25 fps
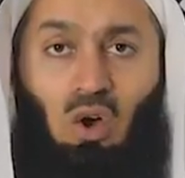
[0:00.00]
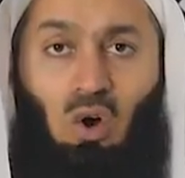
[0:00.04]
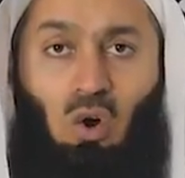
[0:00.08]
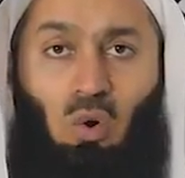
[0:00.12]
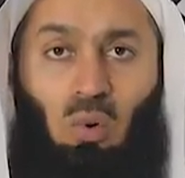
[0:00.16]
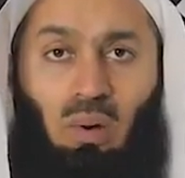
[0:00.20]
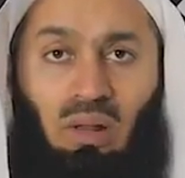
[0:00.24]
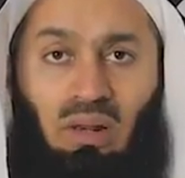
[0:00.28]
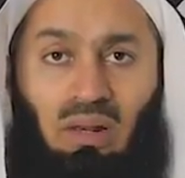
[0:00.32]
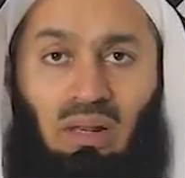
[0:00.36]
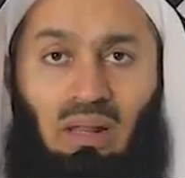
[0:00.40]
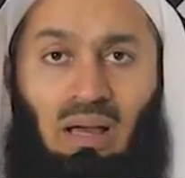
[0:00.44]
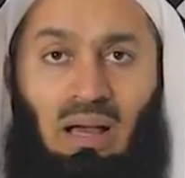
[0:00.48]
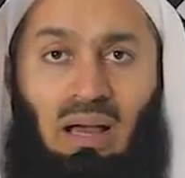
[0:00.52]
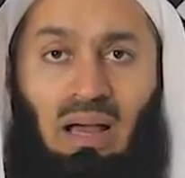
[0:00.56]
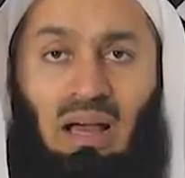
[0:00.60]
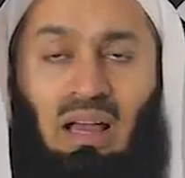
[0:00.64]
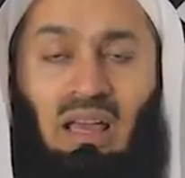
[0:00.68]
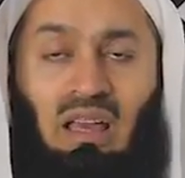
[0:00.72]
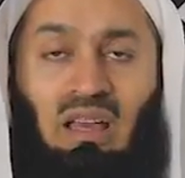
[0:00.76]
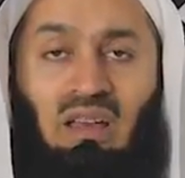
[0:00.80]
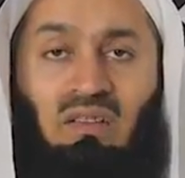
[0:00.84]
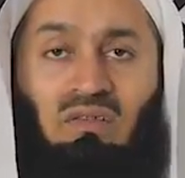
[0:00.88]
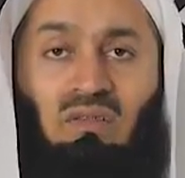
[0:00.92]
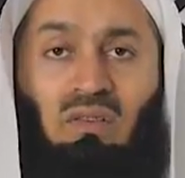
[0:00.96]
O Allah,
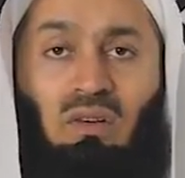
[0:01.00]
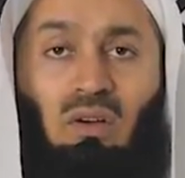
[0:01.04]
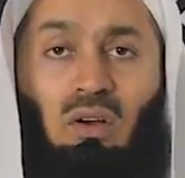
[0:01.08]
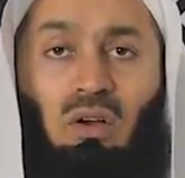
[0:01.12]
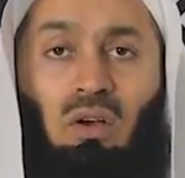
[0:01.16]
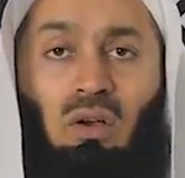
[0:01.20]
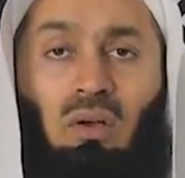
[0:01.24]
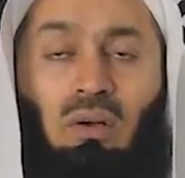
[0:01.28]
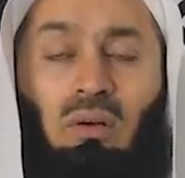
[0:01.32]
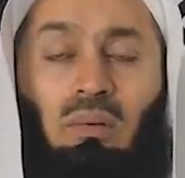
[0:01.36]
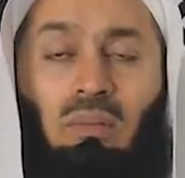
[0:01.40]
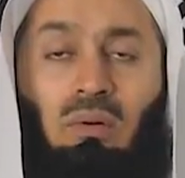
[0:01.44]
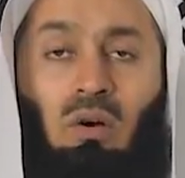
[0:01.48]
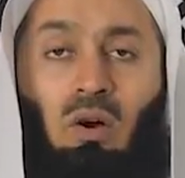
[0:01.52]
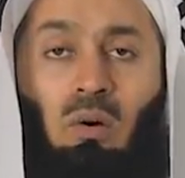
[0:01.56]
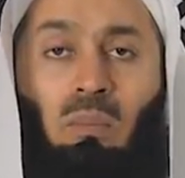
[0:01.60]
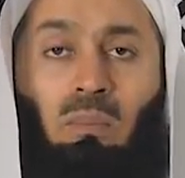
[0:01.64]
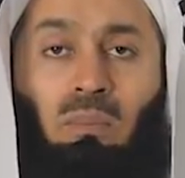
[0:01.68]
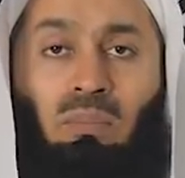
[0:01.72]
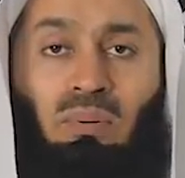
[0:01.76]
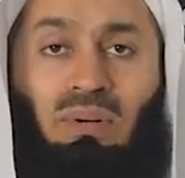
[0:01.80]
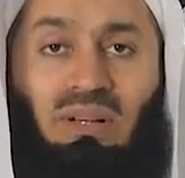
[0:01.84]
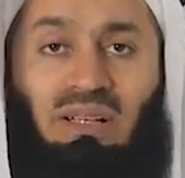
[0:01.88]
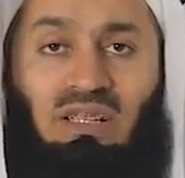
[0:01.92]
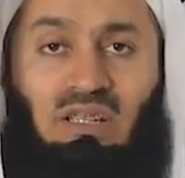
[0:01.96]
I have
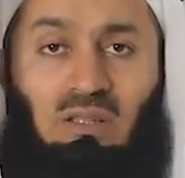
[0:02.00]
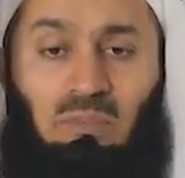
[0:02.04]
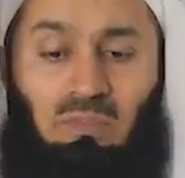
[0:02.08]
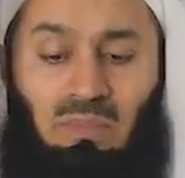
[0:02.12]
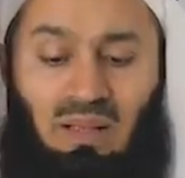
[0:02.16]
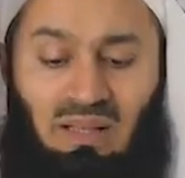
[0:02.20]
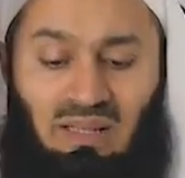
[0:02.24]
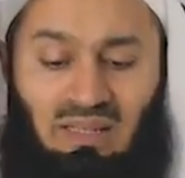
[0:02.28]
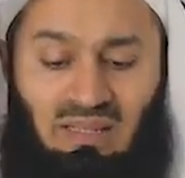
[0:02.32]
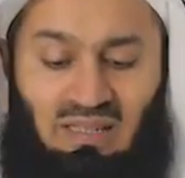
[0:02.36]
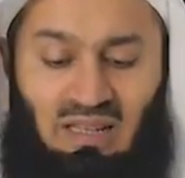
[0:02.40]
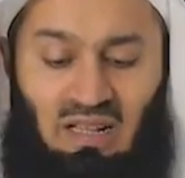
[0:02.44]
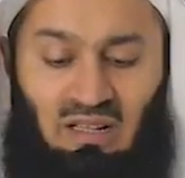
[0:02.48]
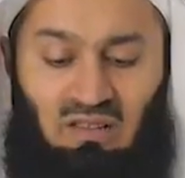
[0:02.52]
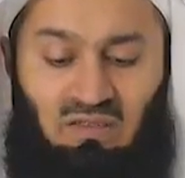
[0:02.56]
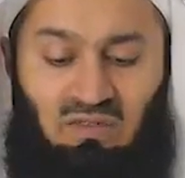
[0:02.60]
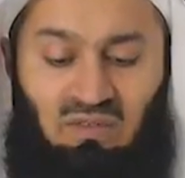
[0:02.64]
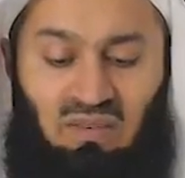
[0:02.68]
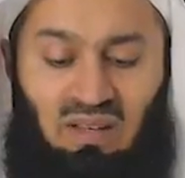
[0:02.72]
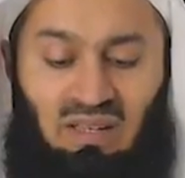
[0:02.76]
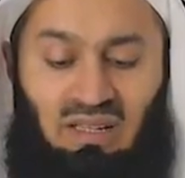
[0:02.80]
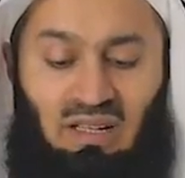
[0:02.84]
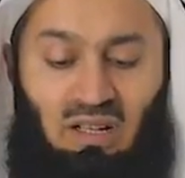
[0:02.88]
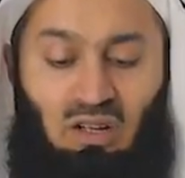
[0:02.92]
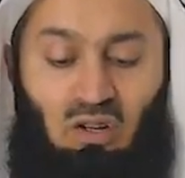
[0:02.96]
oppressed
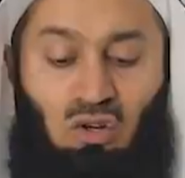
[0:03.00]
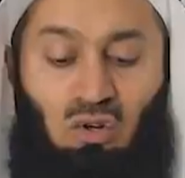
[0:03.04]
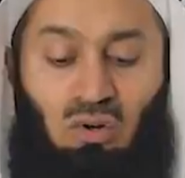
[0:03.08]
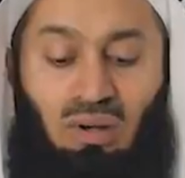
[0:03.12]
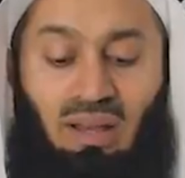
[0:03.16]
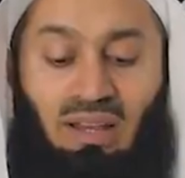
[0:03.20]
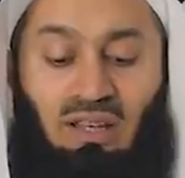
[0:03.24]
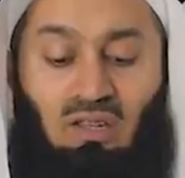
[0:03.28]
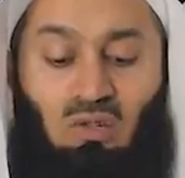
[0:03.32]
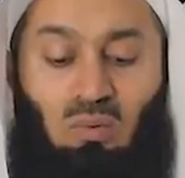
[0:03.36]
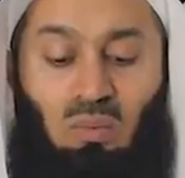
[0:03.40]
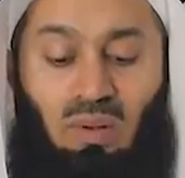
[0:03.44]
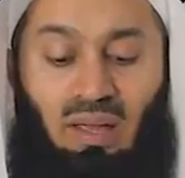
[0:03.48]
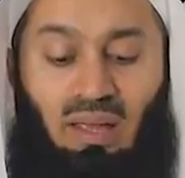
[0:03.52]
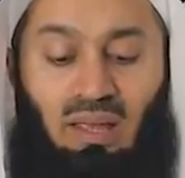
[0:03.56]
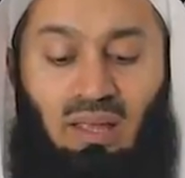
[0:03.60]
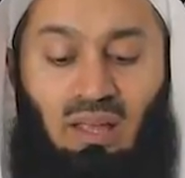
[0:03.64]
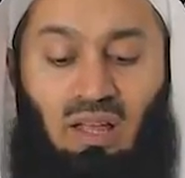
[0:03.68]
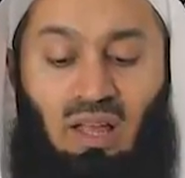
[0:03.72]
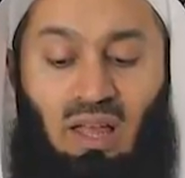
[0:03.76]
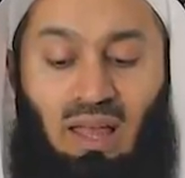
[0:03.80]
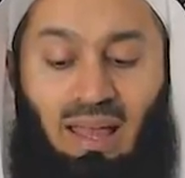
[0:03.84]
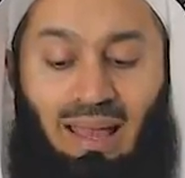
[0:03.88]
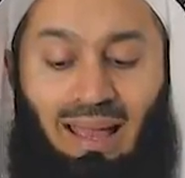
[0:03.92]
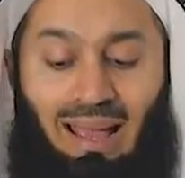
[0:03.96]
myself in a great way.